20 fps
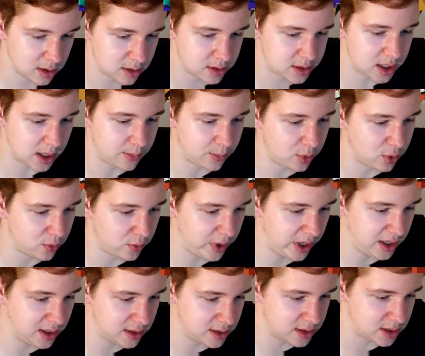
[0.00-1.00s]

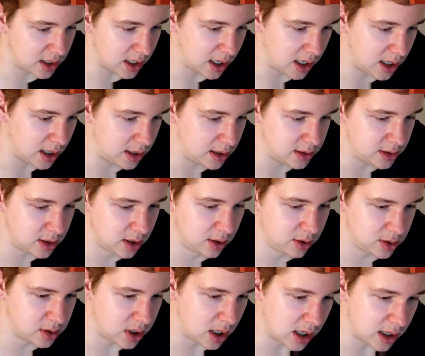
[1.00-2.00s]
tumbleweeds, and
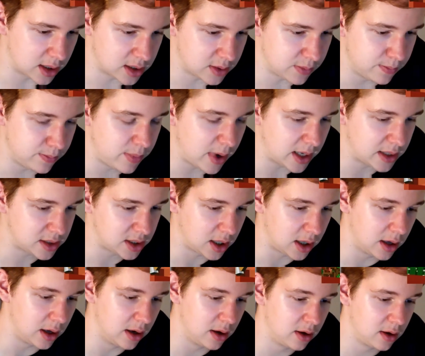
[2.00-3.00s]
looks like some
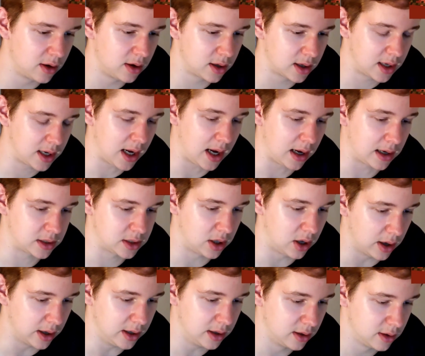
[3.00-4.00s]
better
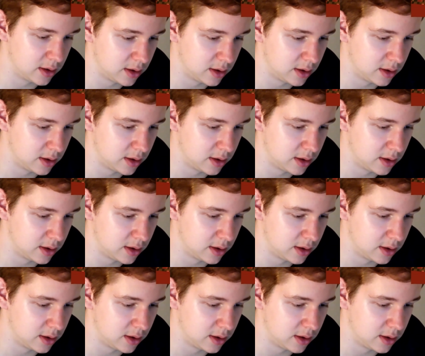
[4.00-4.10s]
cacti.